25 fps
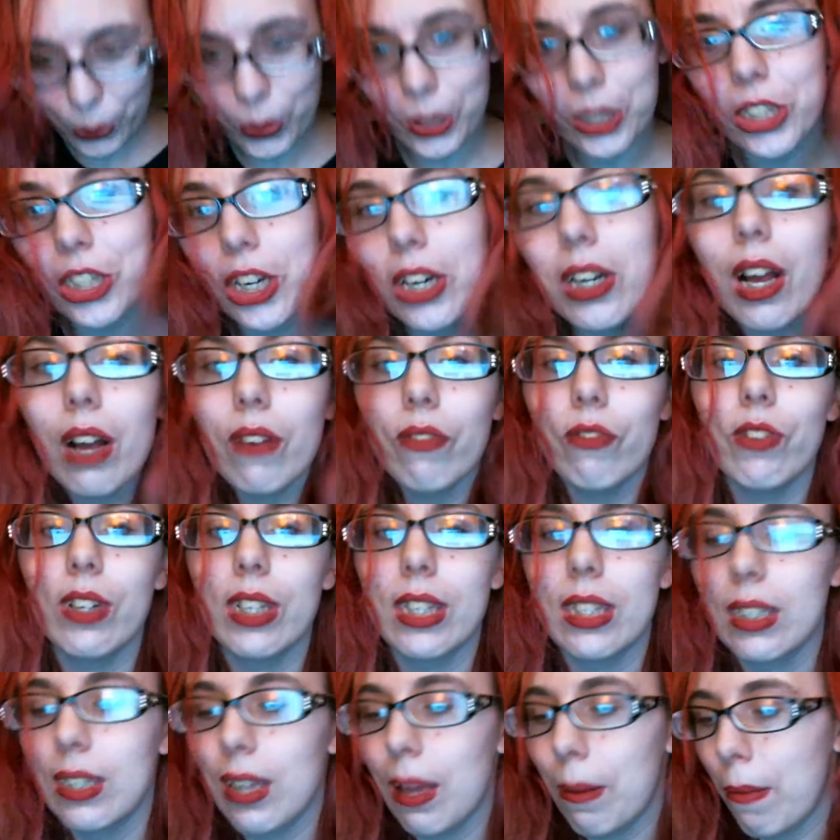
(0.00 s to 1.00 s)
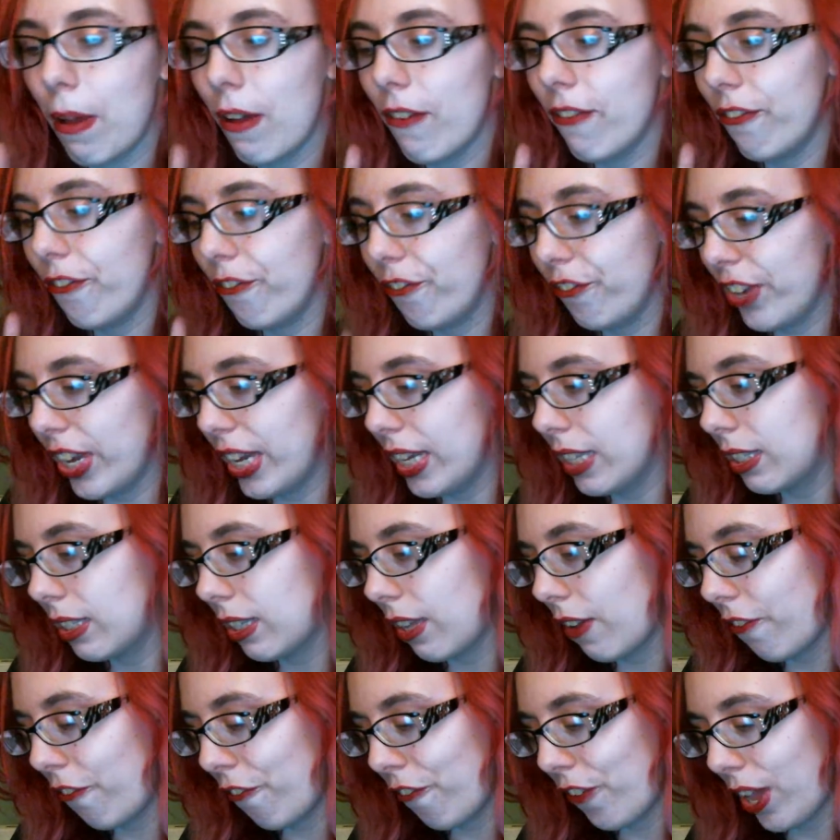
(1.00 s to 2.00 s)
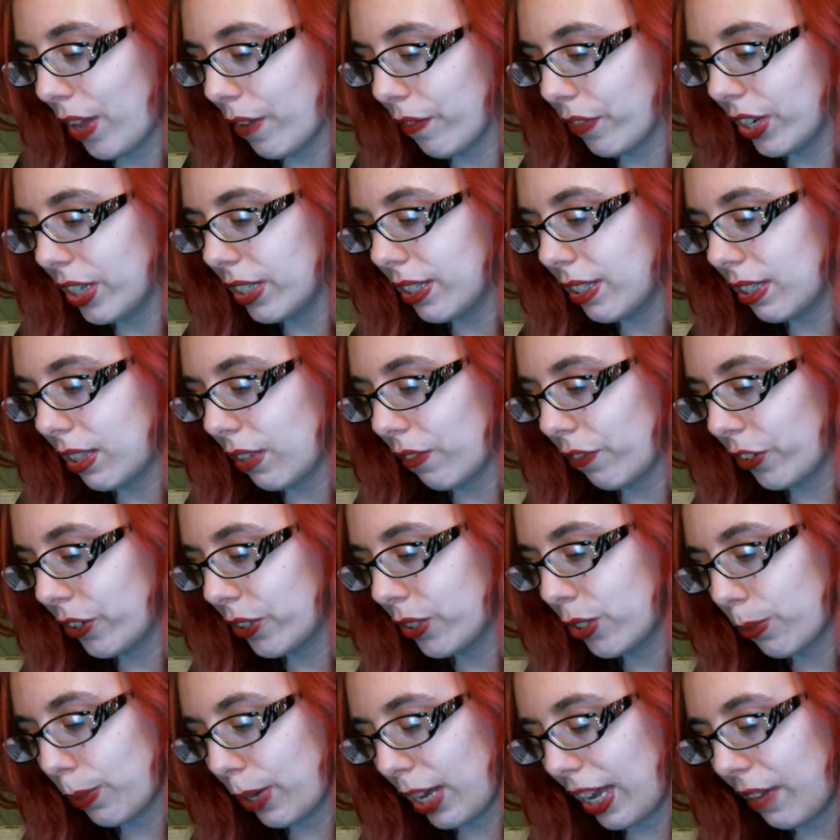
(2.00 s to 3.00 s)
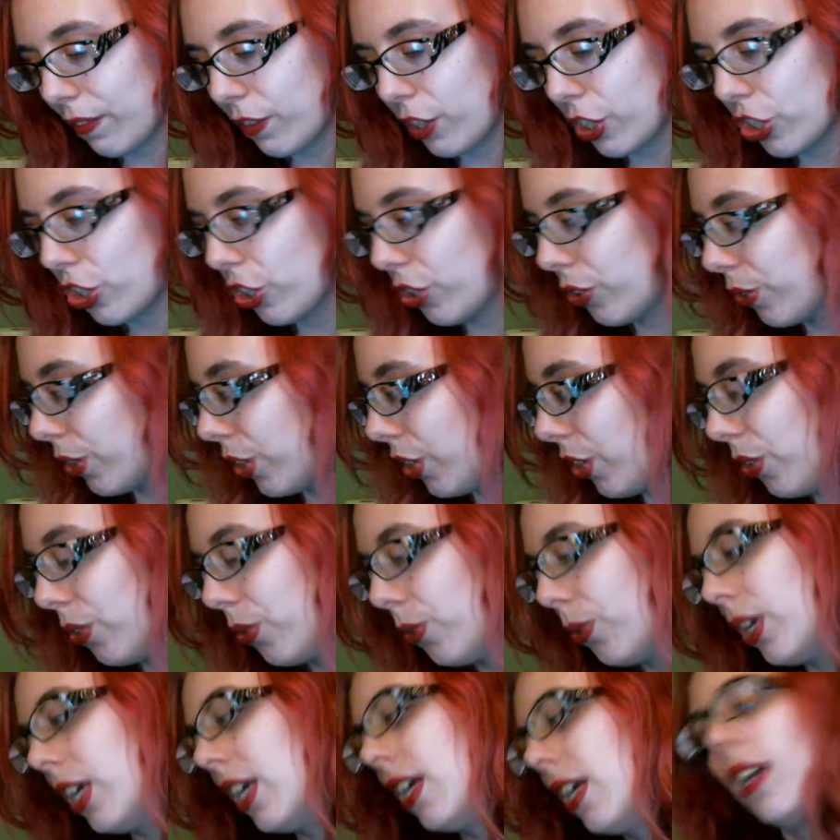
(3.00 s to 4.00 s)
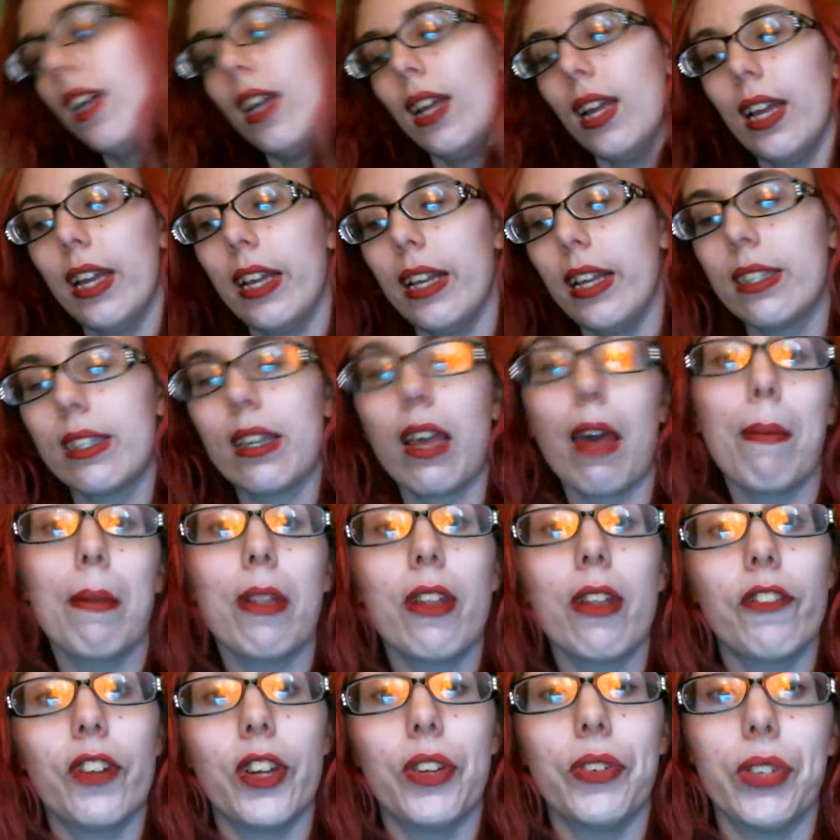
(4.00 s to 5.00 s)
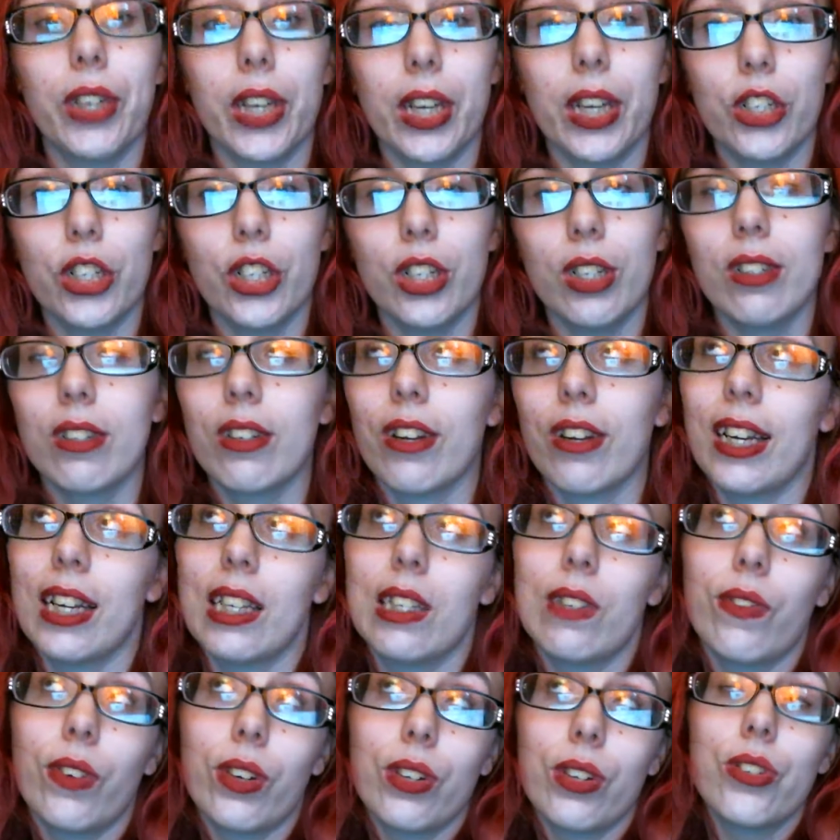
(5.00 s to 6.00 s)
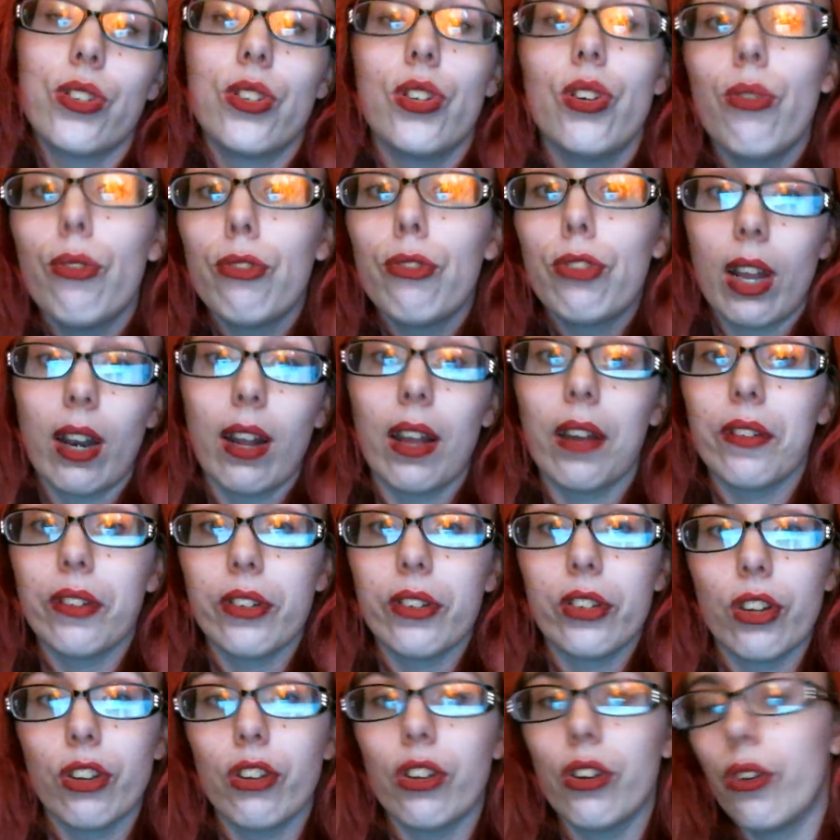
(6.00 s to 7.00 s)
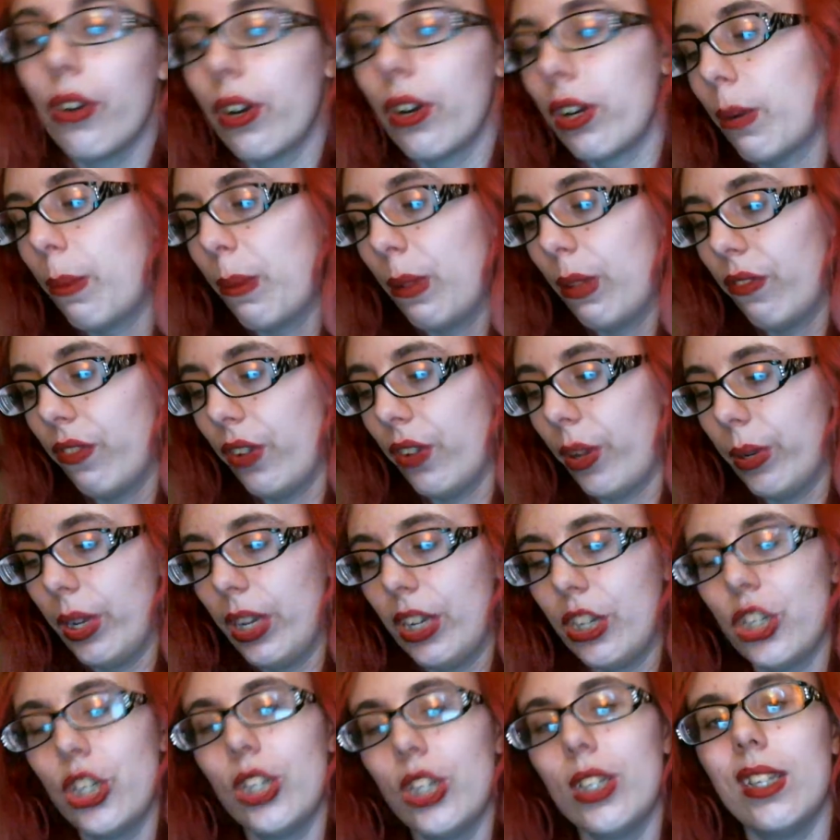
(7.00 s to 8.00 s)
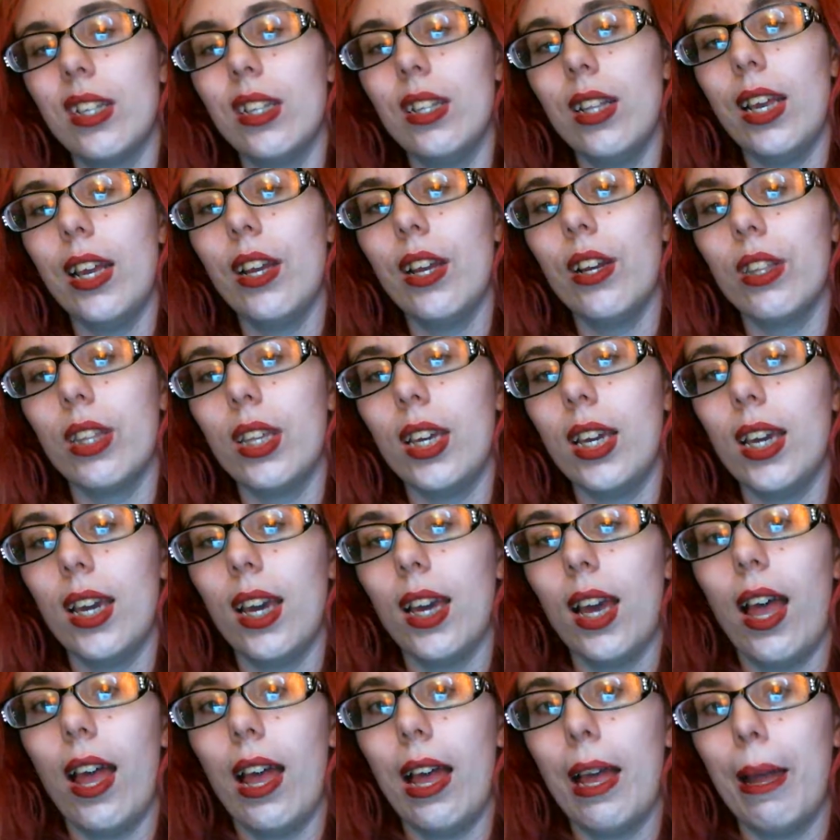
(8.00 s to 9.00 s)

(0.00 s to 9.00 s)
we'll start off with some face favorites. The first one I have to show you is a couple of foundations, or I guess first two that I have to show you are a couple of foundations, and they are the,